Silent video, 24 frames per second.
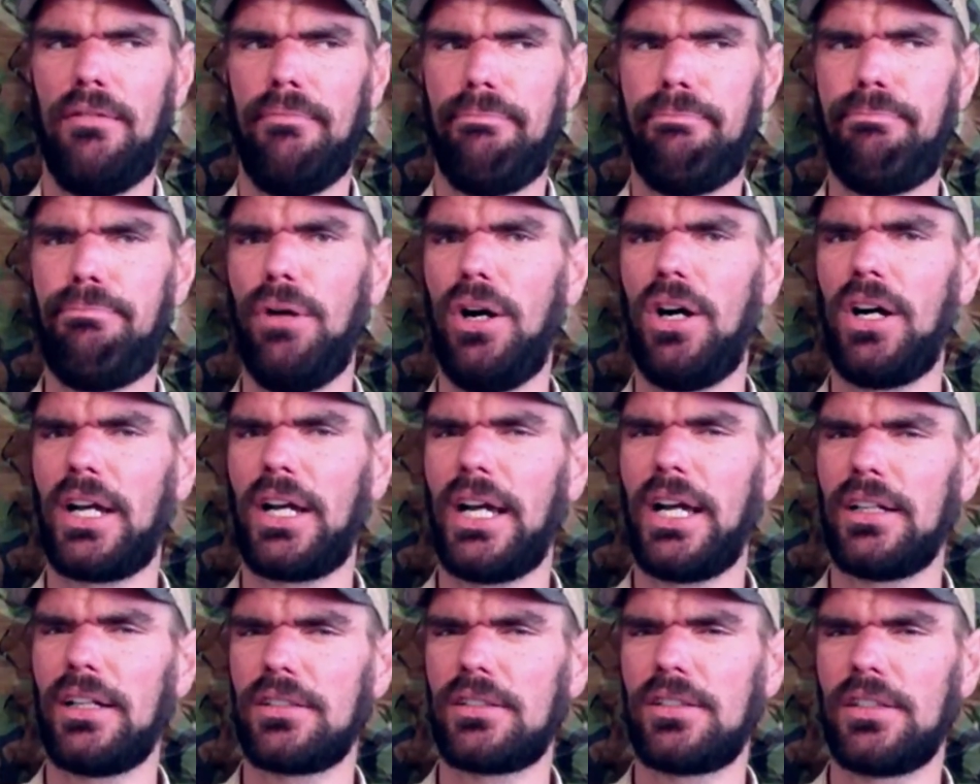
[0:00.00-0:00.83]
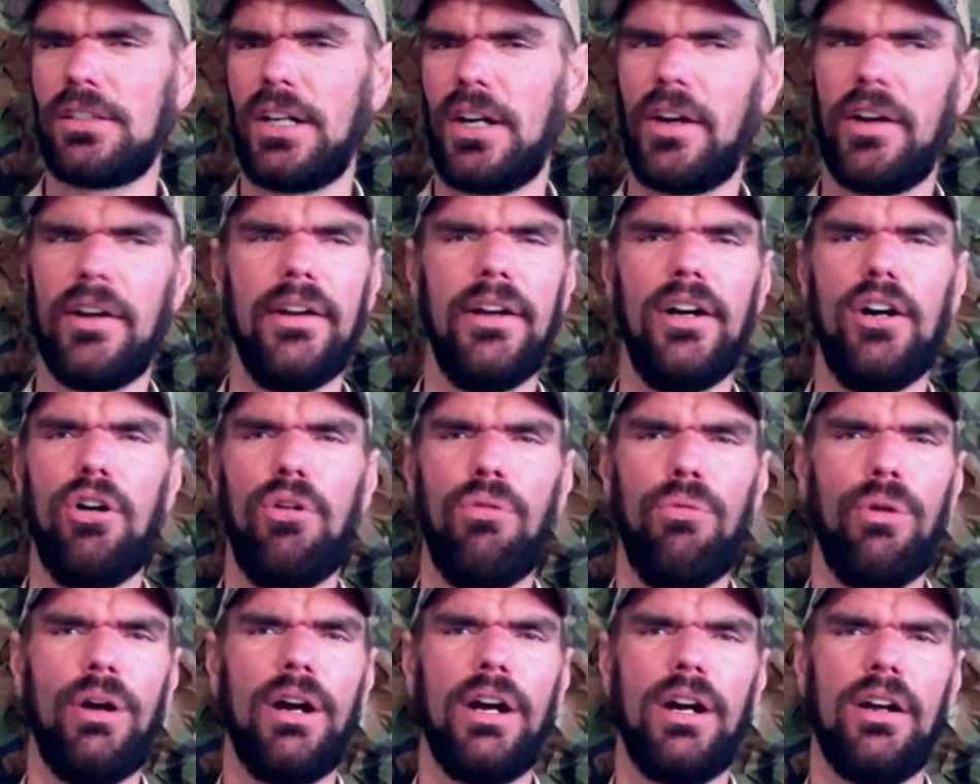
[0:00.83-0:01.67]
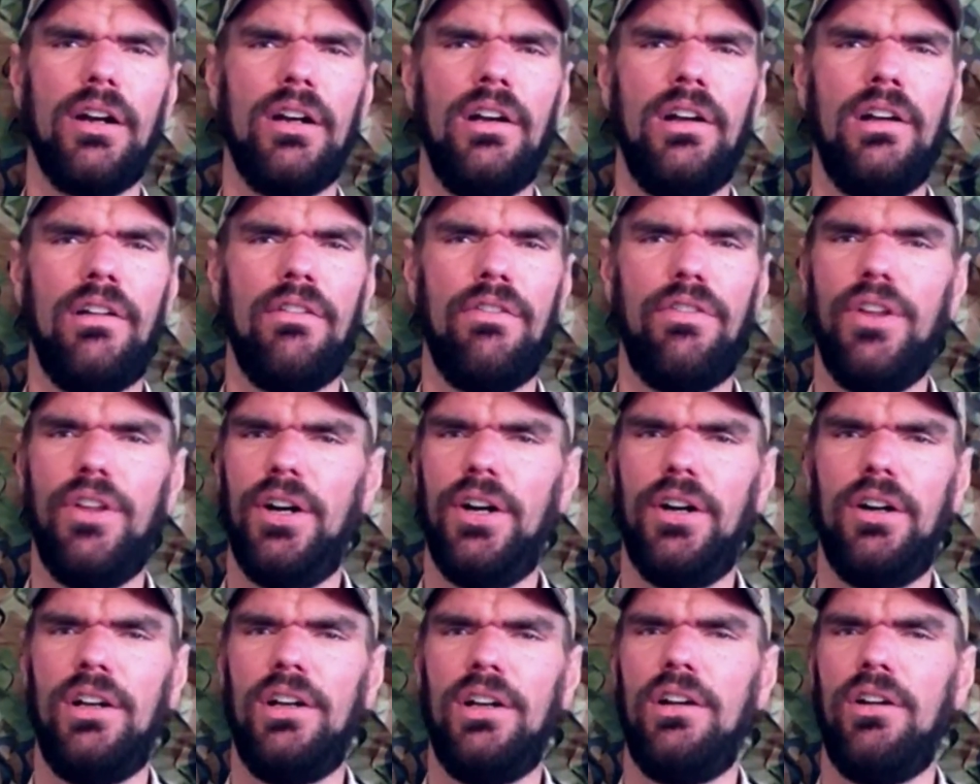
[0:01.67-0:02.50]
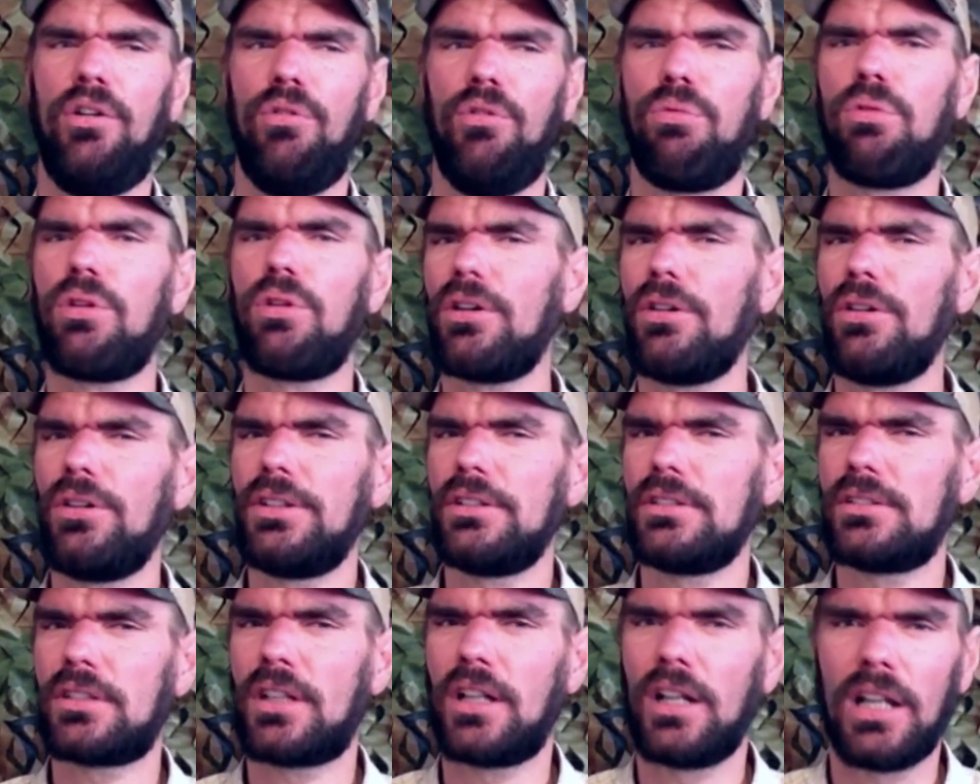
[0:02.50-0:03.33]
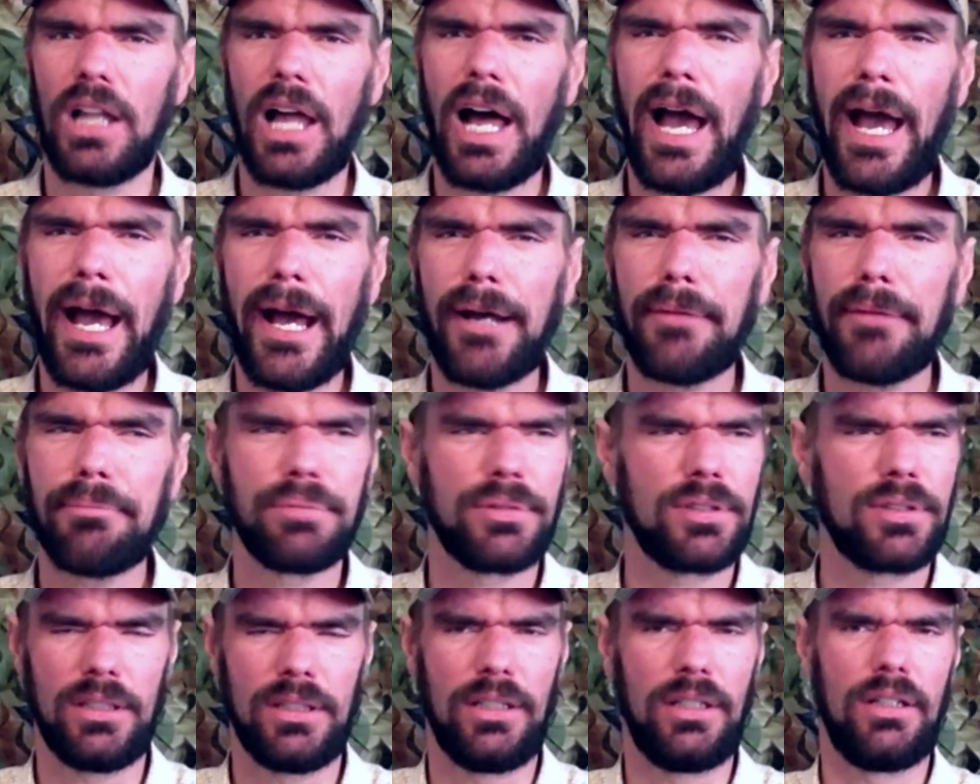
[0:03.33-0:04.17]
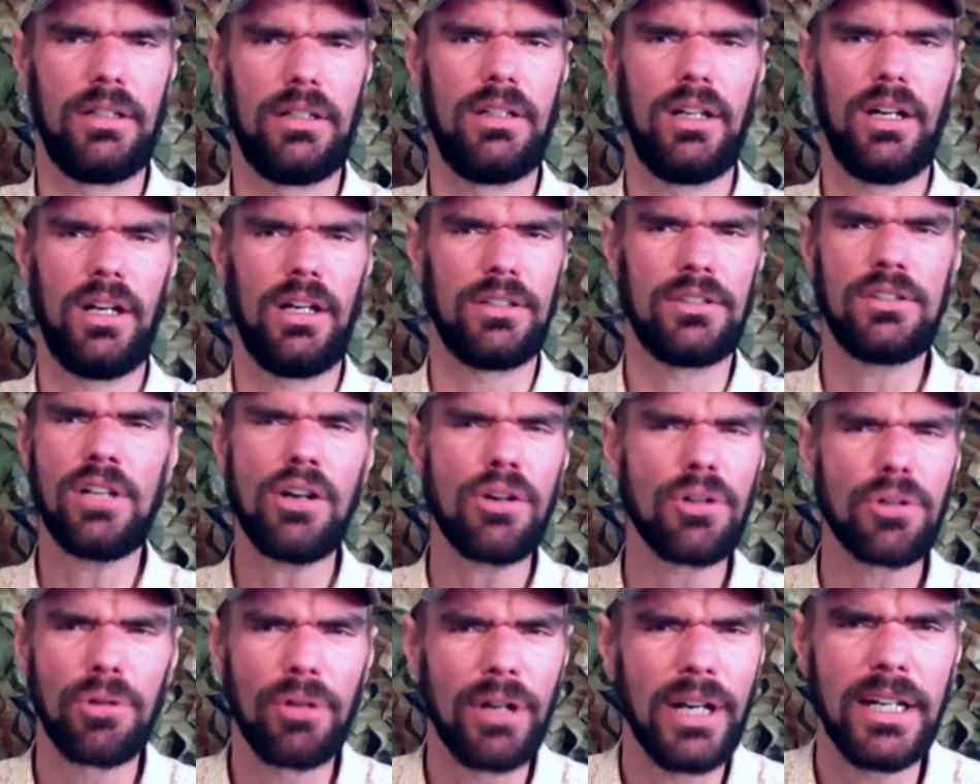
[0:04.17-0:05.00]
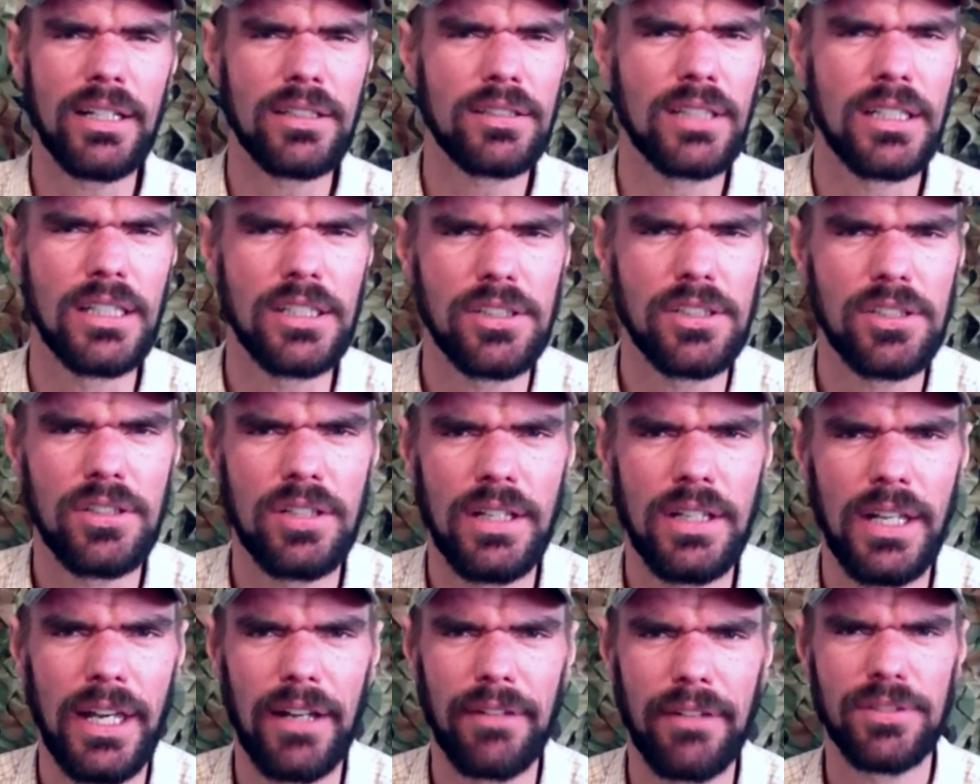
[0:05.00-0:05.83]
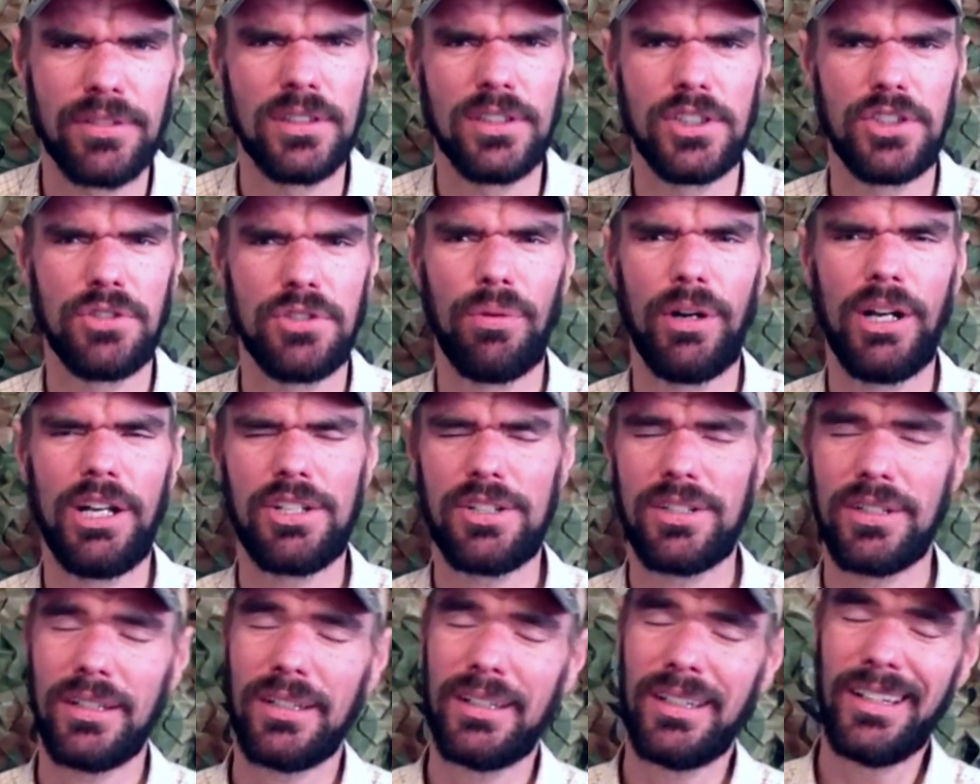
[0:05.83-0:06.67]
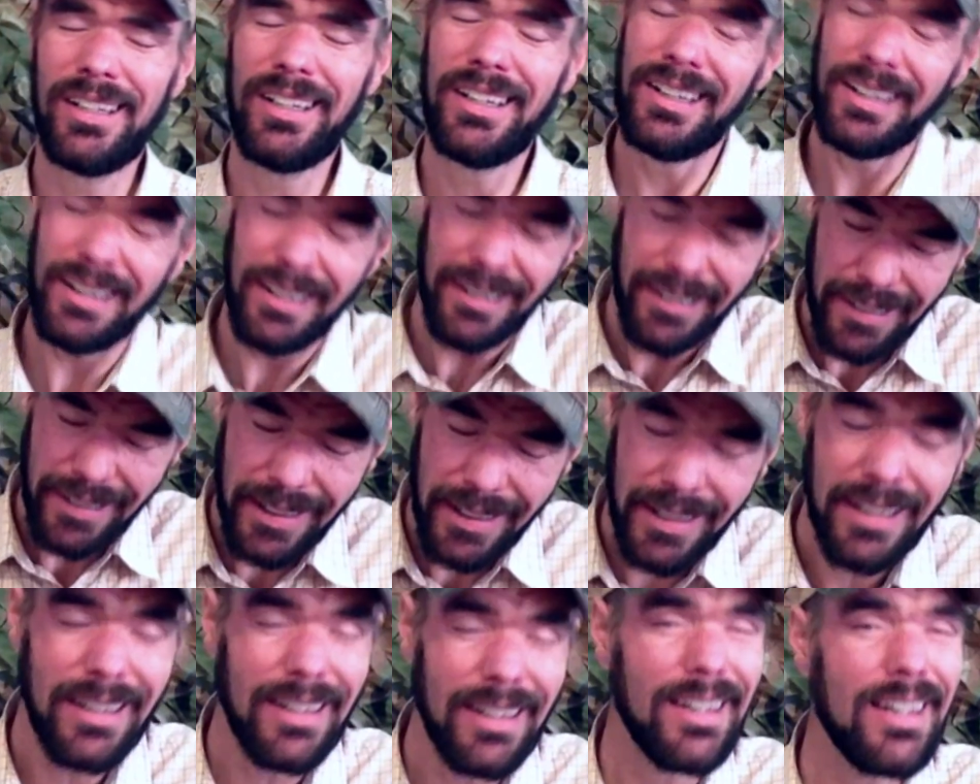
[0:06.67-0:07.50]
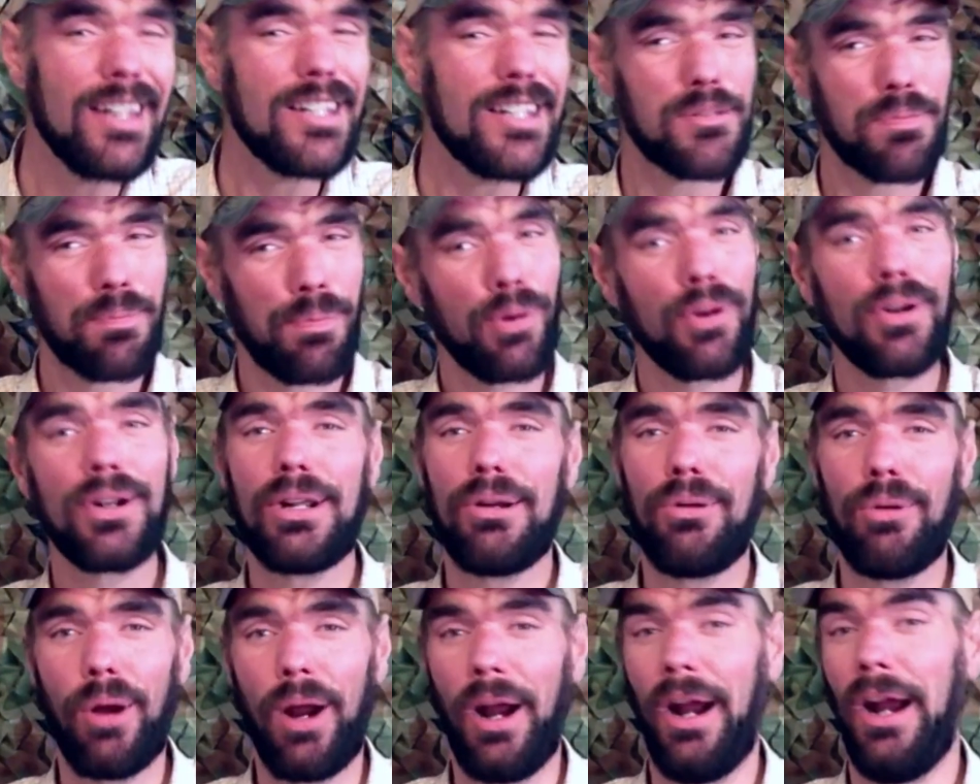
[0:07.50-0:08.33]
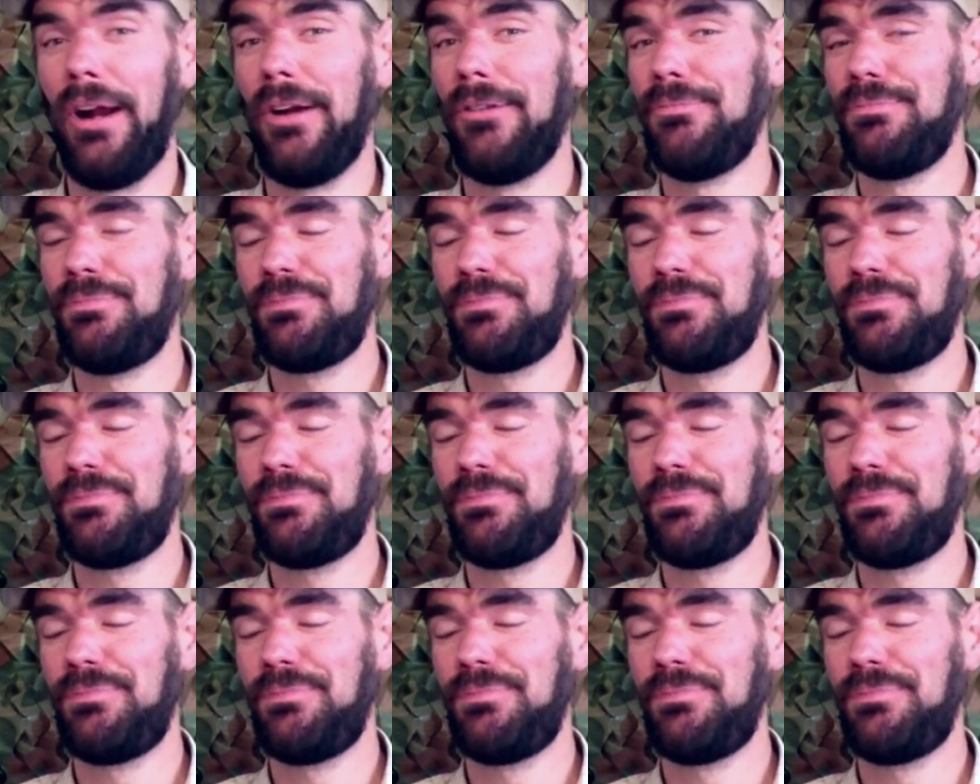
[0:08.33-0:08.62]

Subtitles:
bug out scenario where the world has collapsed and a total SHTF situation, it's pretty rare.